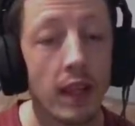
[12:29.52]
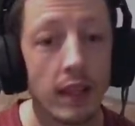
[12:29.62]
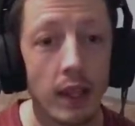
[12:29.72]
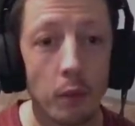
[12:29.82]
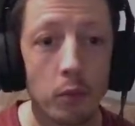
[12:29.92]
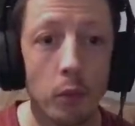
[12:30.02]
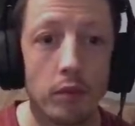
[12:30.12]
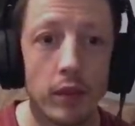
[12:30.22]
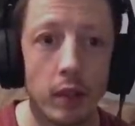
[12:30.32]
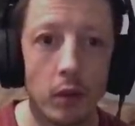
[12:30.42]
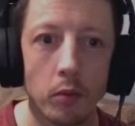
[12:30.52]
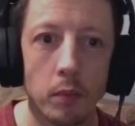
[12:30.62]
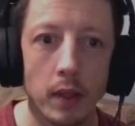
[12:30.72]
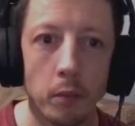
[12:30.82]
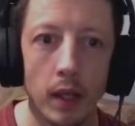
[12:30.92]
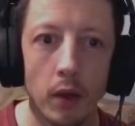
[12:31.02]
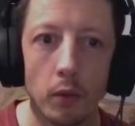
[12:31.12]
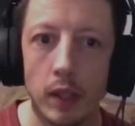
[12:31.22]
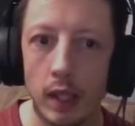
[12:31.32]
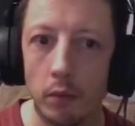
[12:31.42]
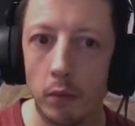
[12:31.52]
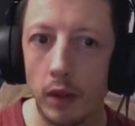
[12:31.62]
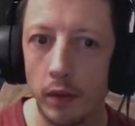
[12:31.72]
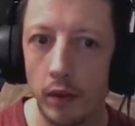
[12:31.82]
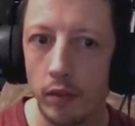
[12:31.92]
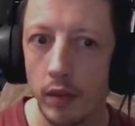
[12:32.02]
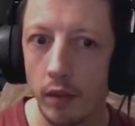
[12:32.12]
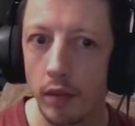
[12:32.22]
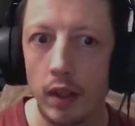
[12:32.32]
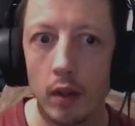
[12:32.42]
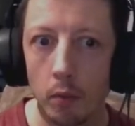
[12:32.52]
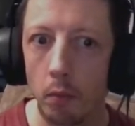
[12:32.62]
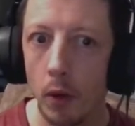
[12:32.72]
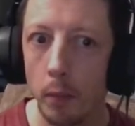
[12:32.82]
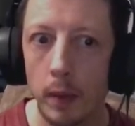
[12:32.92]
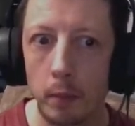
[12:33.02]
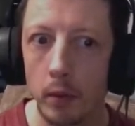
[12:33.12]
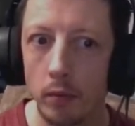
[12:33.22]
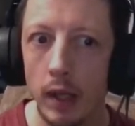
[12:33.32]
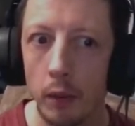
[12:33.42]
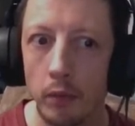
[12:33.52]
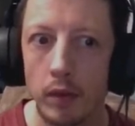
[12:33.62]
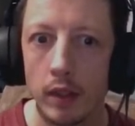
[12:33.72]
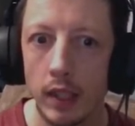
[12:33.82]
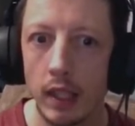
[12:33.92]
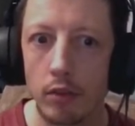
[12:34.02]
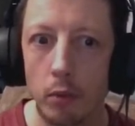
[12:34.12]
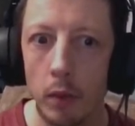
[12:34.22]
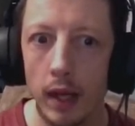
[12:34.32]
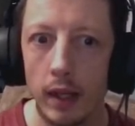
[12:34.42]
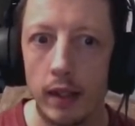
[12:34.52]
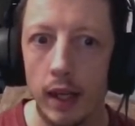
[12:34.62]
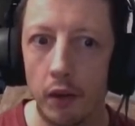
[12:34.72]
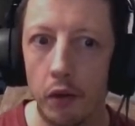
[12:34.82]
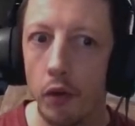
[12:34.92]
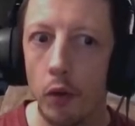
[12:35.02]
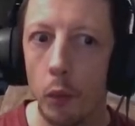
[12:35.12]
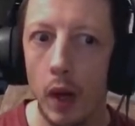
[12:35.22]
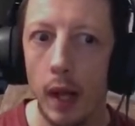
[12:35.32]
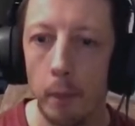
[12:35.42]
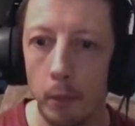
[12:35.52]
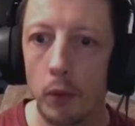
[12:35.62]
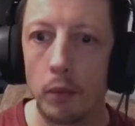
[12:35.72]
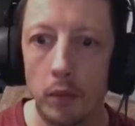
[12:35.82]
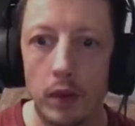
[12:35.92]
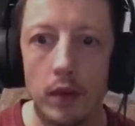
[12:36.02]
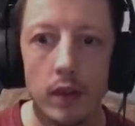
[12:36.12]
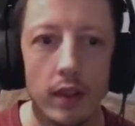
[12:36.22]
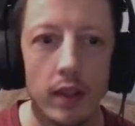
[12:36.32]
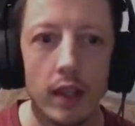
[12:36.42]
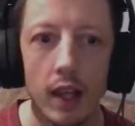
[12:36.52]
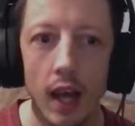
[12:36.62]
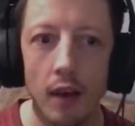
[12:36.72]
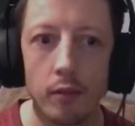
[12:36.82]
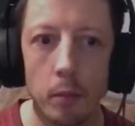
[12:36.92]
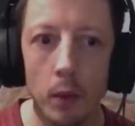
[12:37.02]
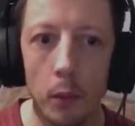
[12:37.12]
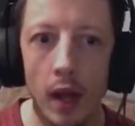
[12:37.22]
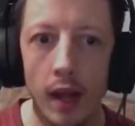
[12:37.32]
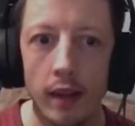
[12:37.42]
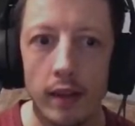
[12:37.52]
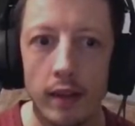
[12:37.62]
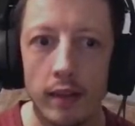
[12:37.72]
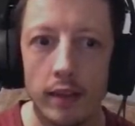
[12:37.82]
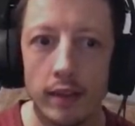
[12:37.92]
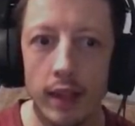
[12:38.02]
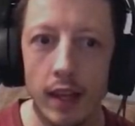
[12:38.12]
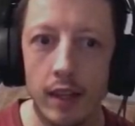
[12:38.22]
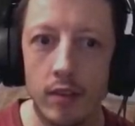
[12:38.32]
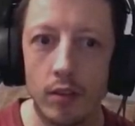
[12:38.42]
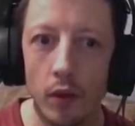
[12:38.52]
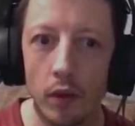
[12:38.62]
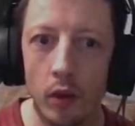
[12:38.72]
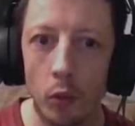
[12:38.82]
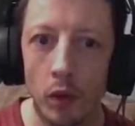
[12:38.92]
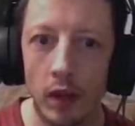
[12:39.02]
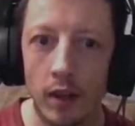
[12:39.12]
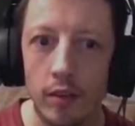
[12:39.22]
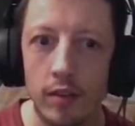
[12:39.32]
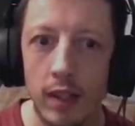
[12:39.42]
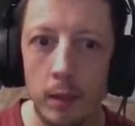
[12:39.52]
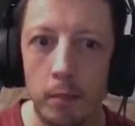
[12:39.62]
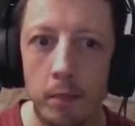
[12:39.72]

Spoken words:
that was one thing that was making me like, okay, well there's definitely more people around here somewhere. I don't know where, but I have to be aware that he's not the only one in his team.